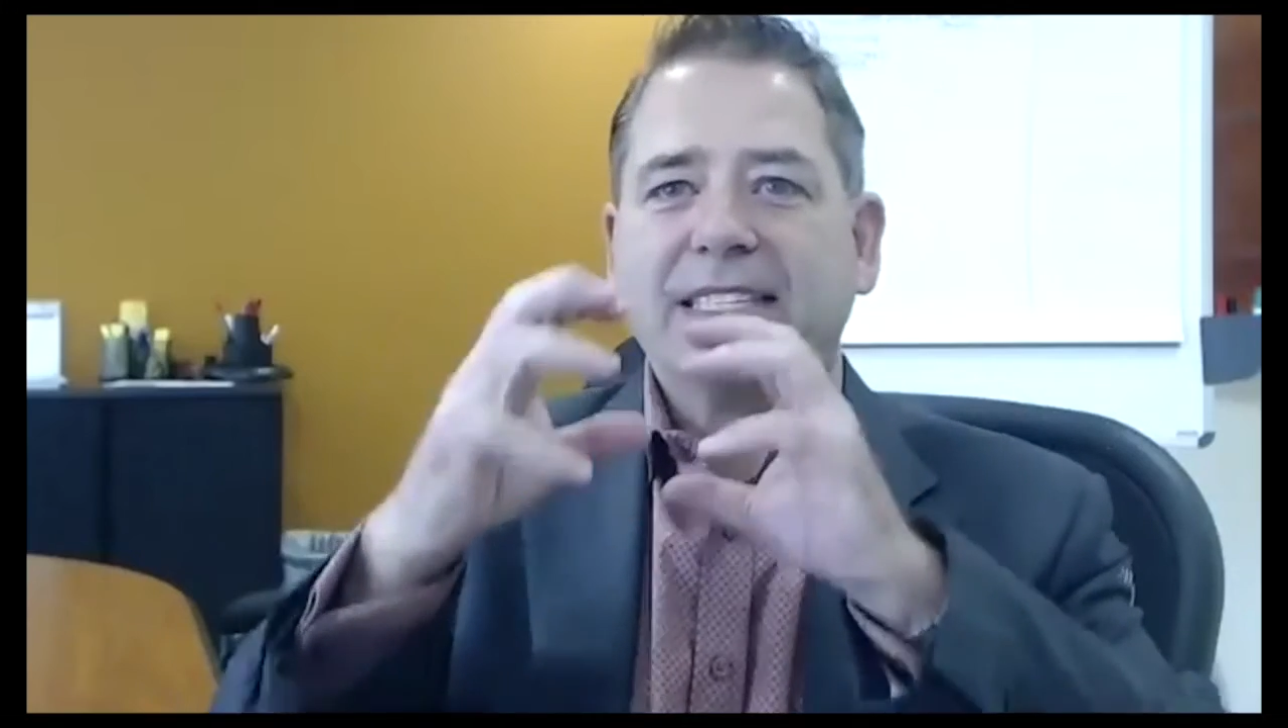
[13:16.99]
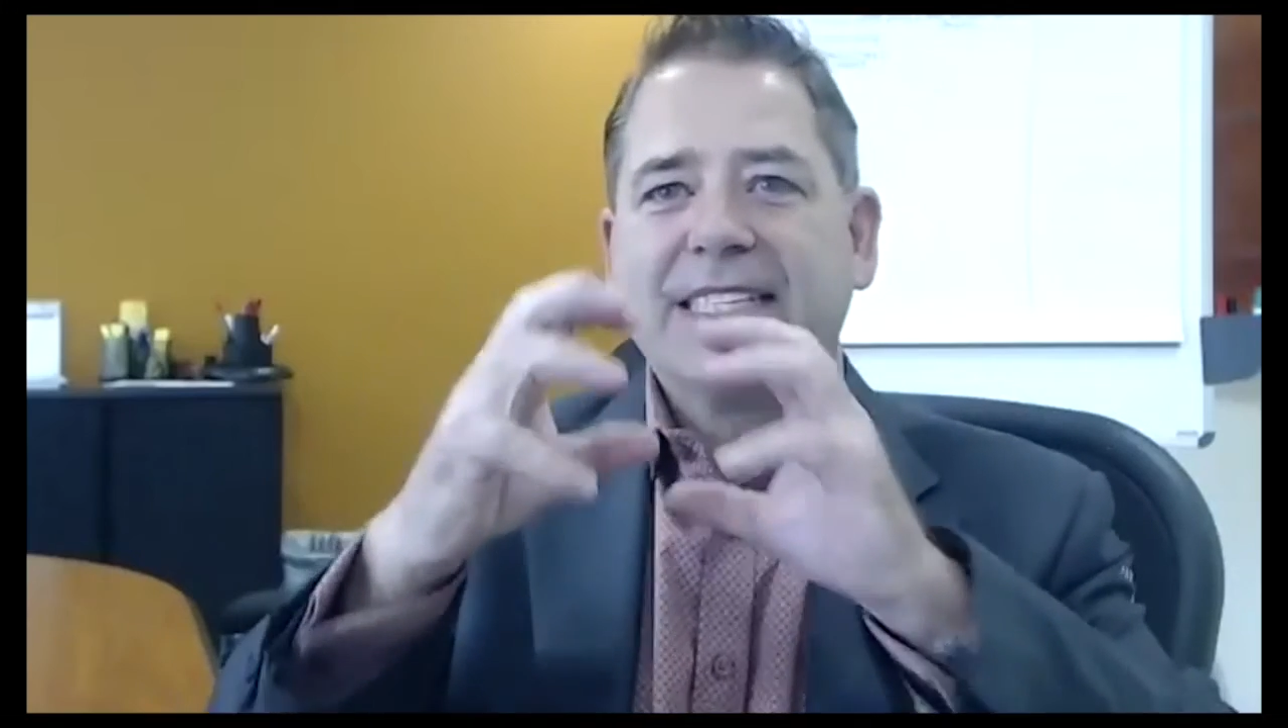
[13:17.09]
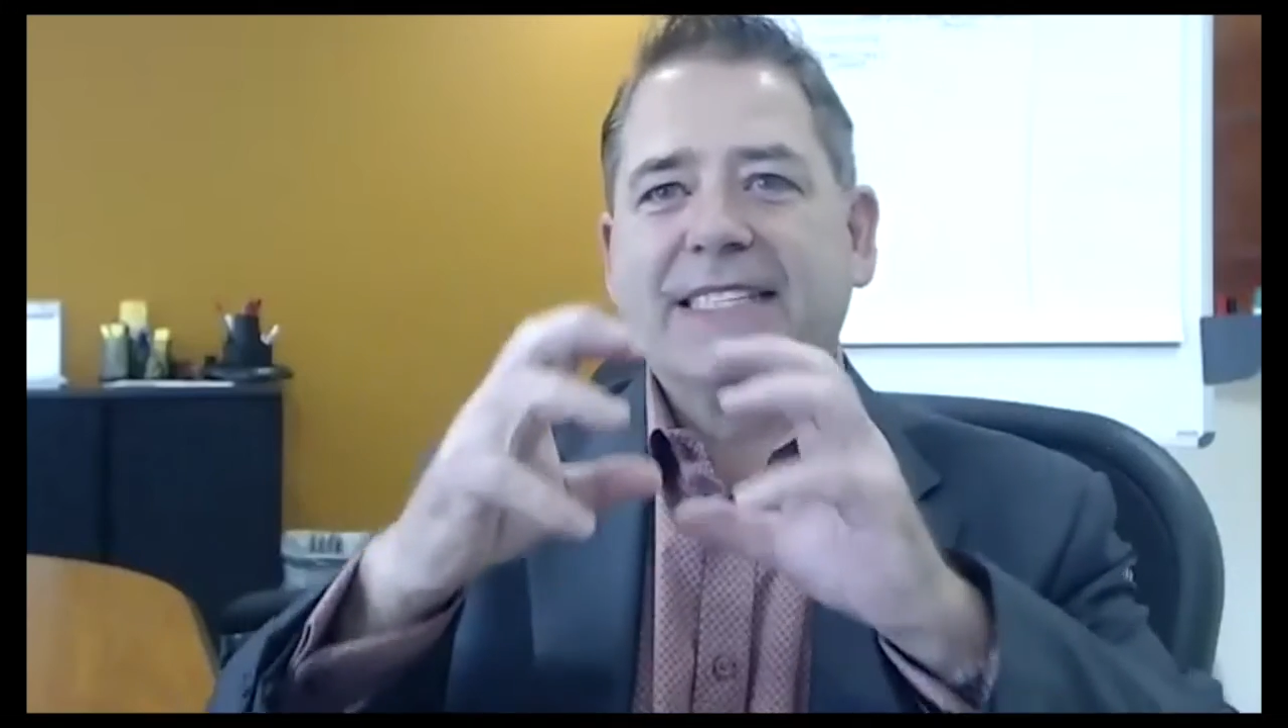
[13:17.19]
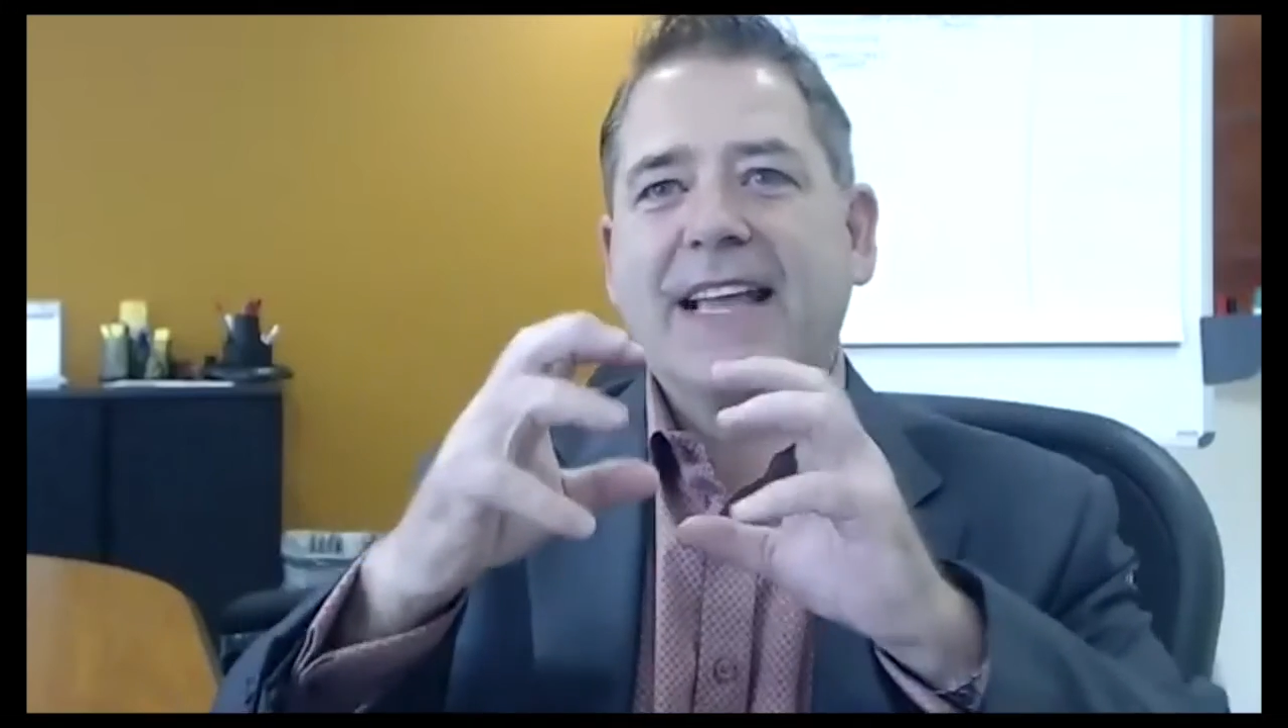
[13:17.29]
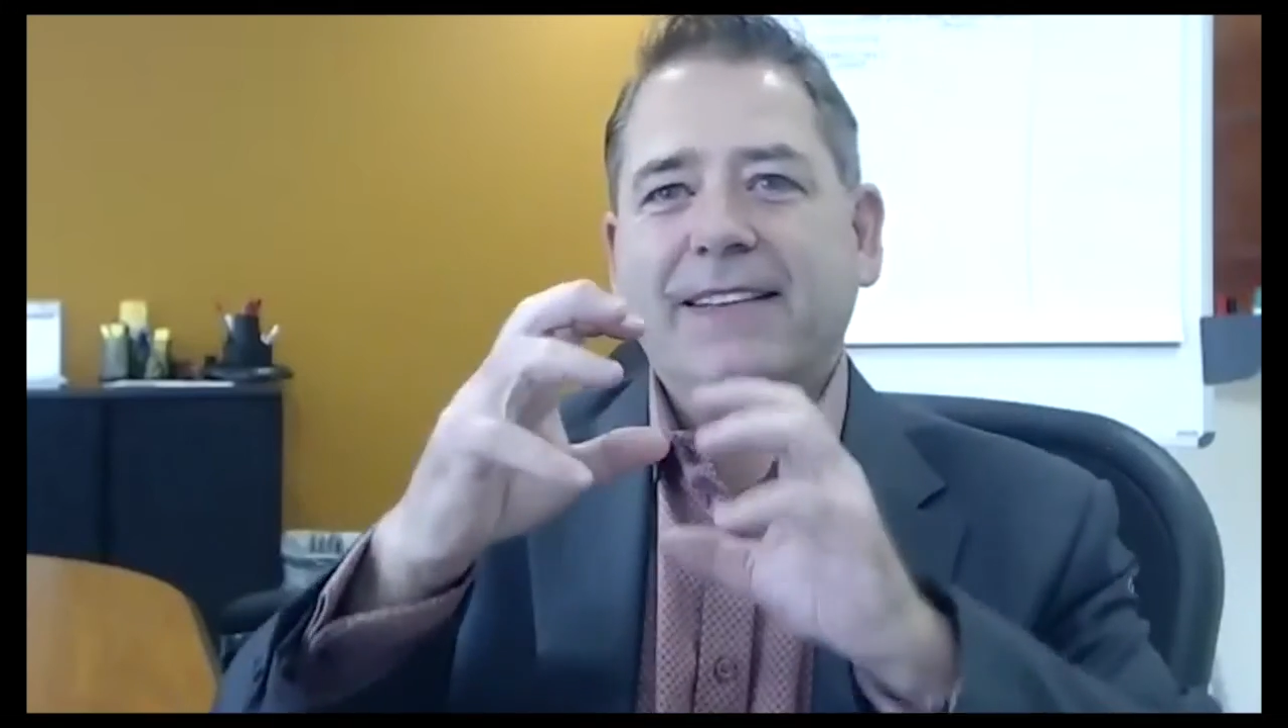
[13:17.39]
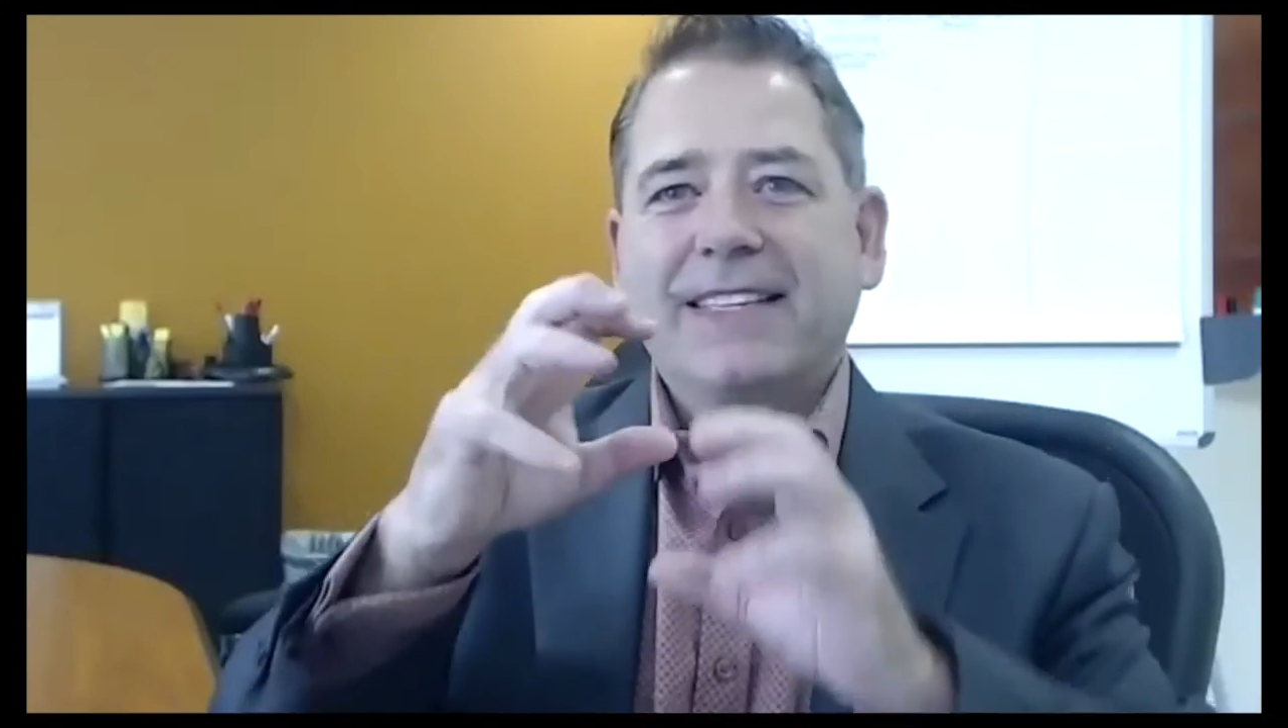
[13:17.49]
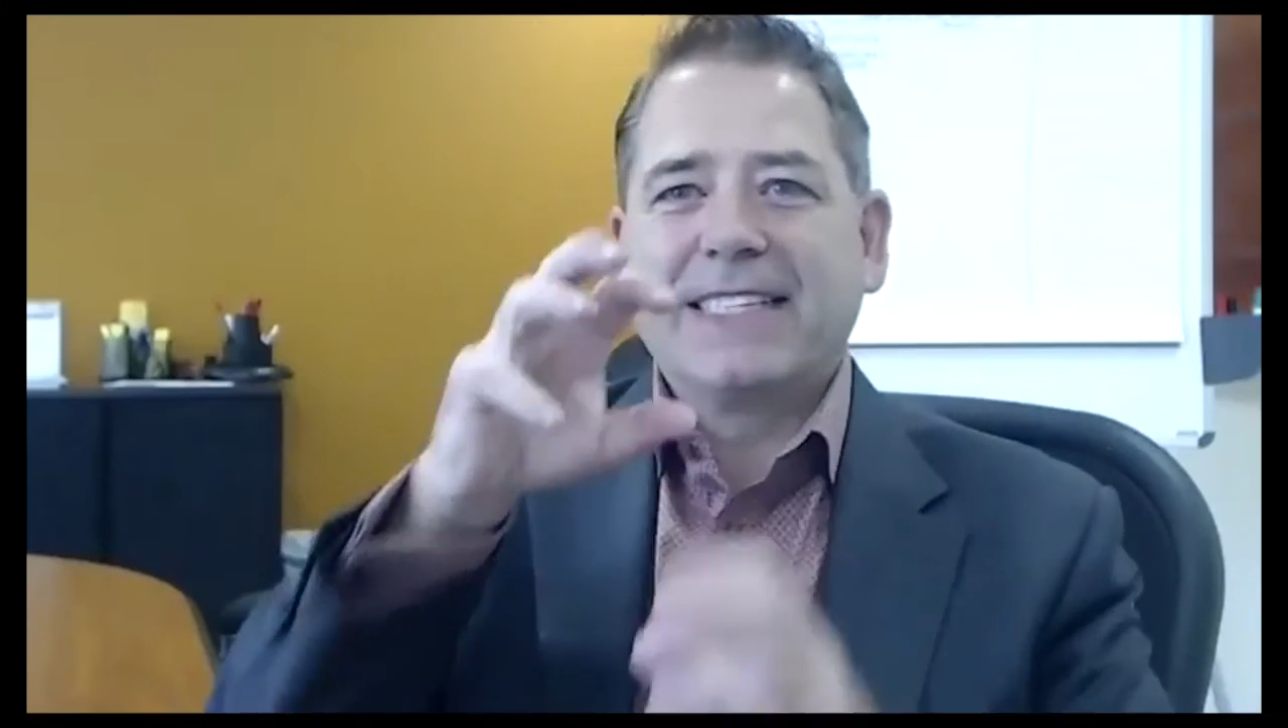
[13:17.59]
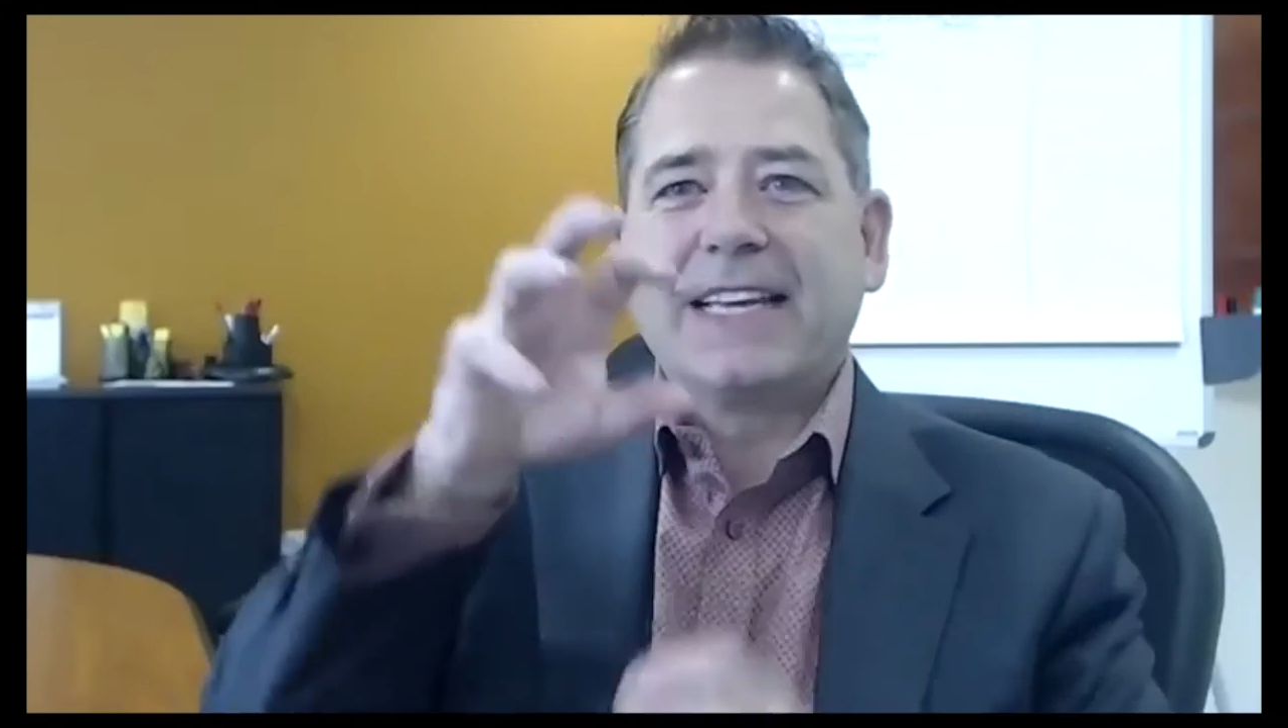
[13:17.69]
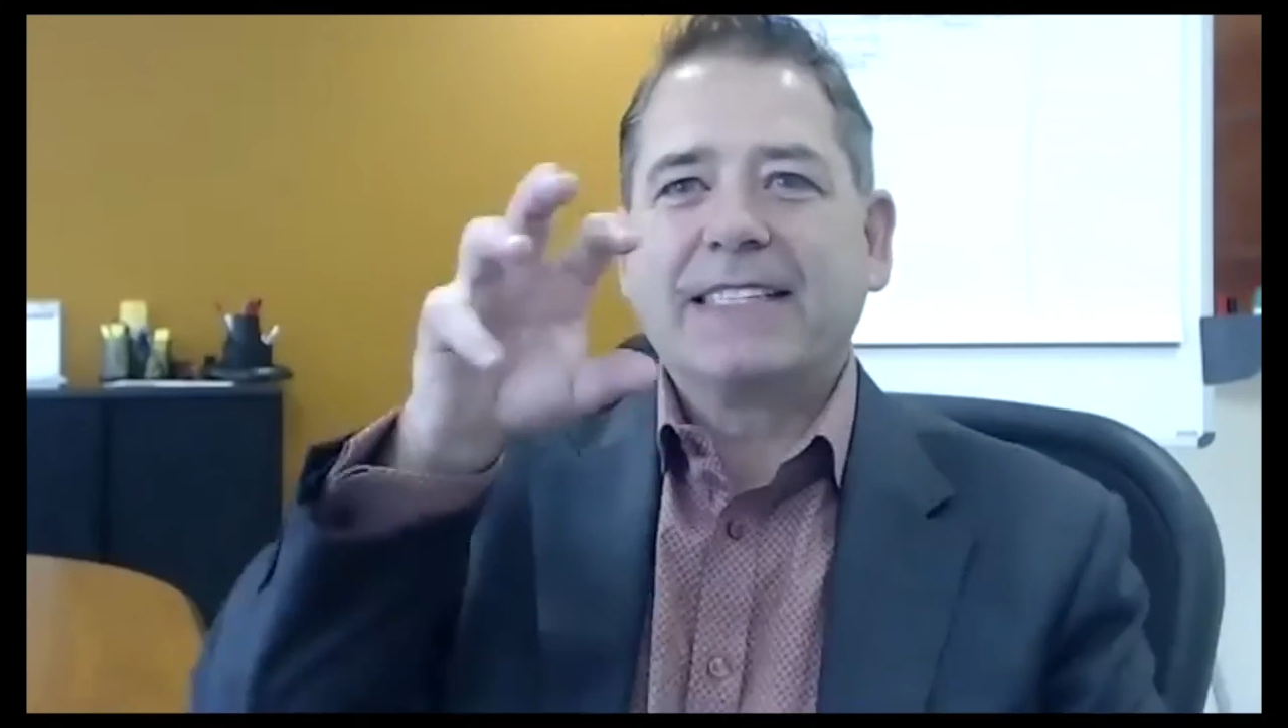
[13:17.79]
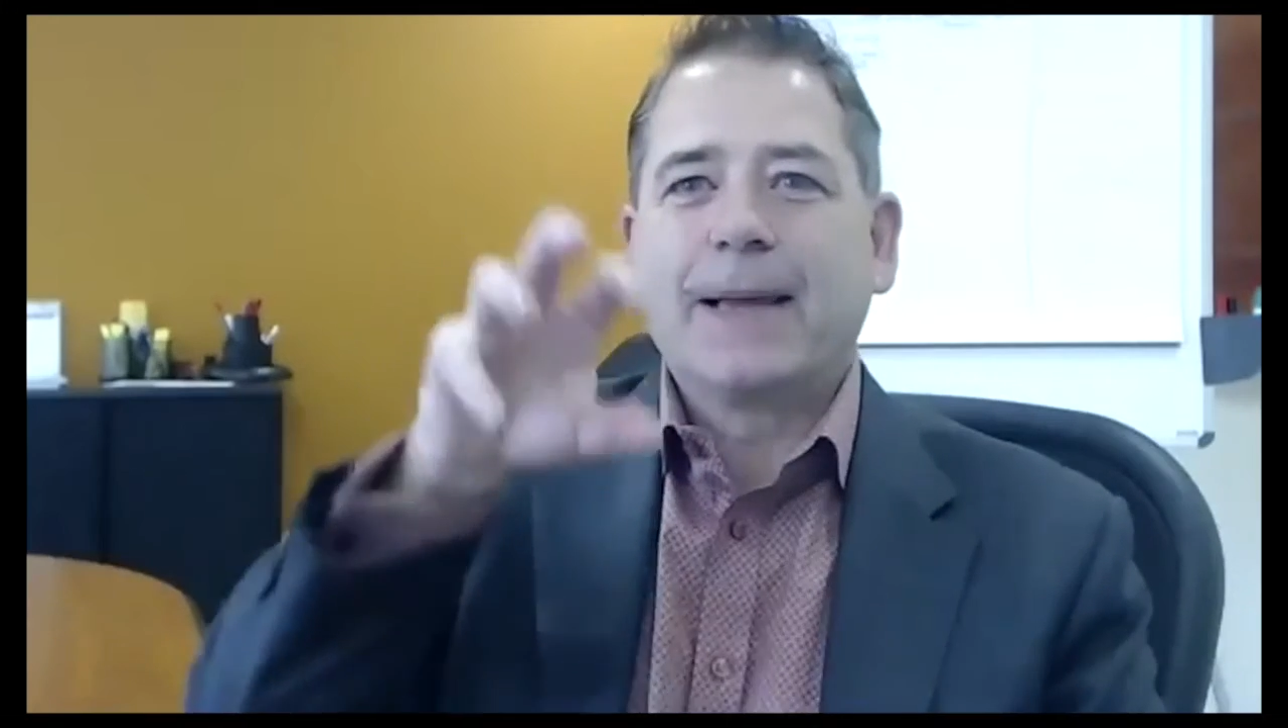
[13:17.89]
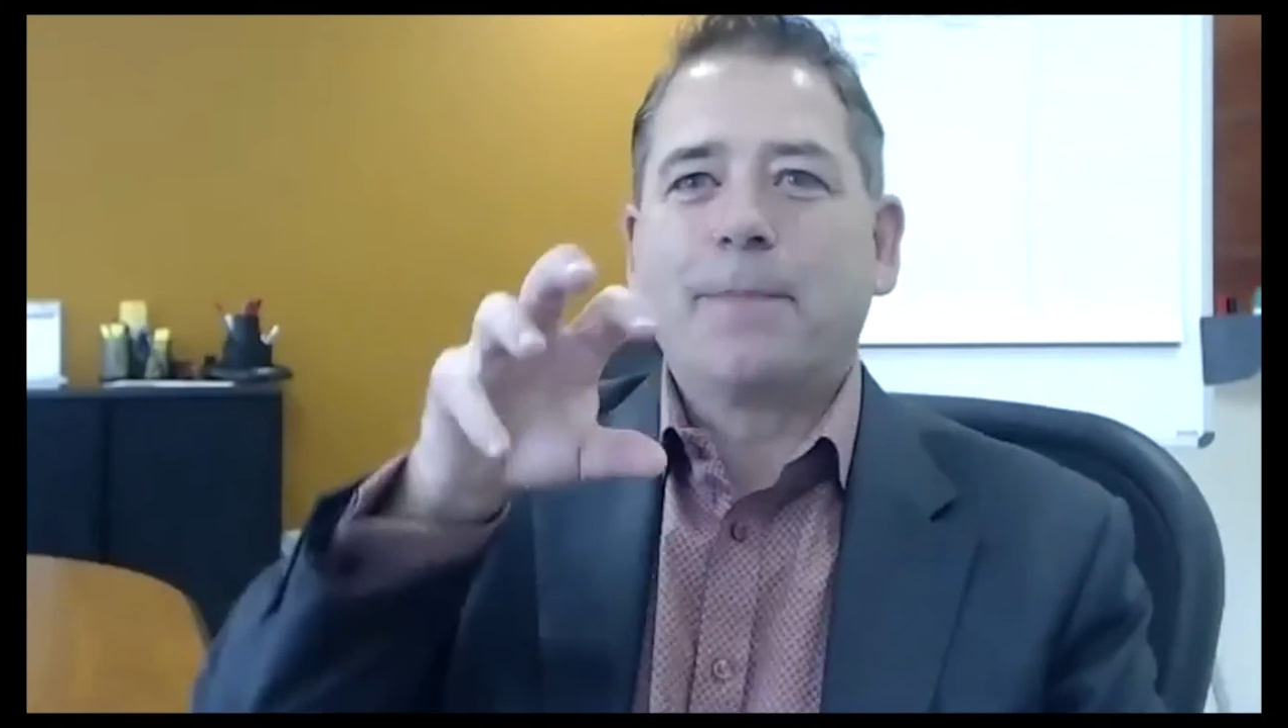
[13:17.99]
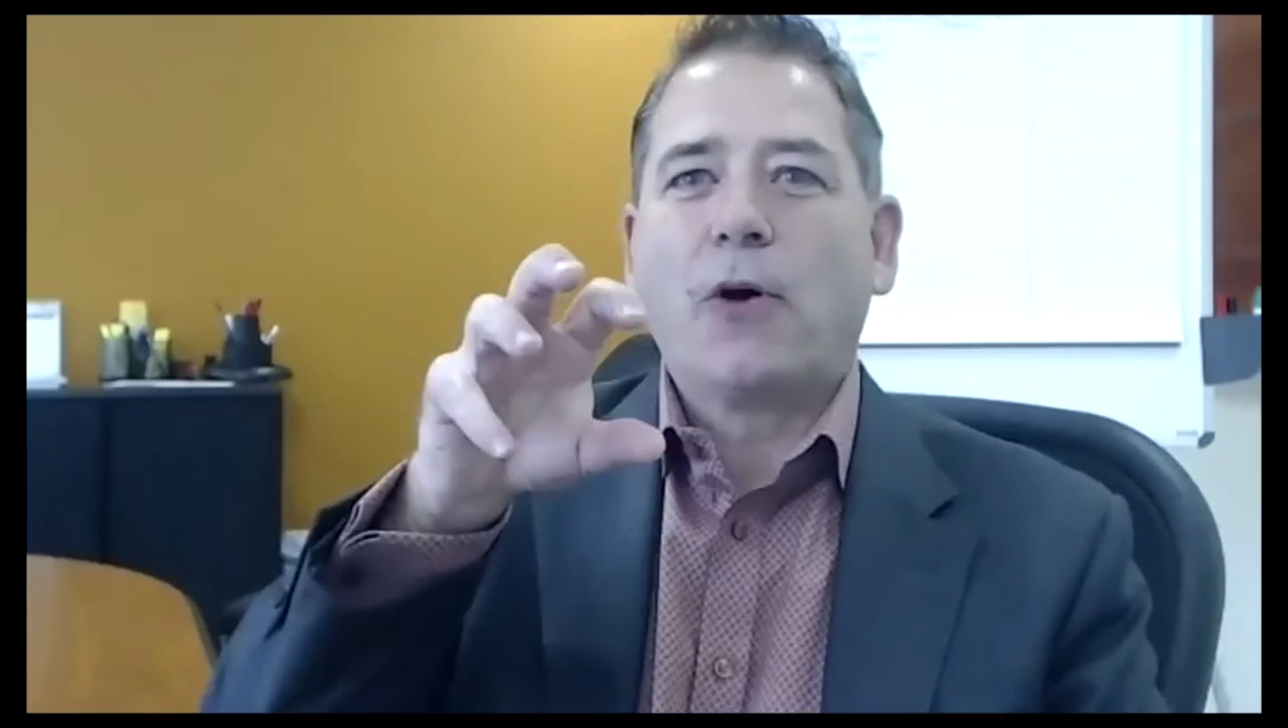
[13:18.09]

sits up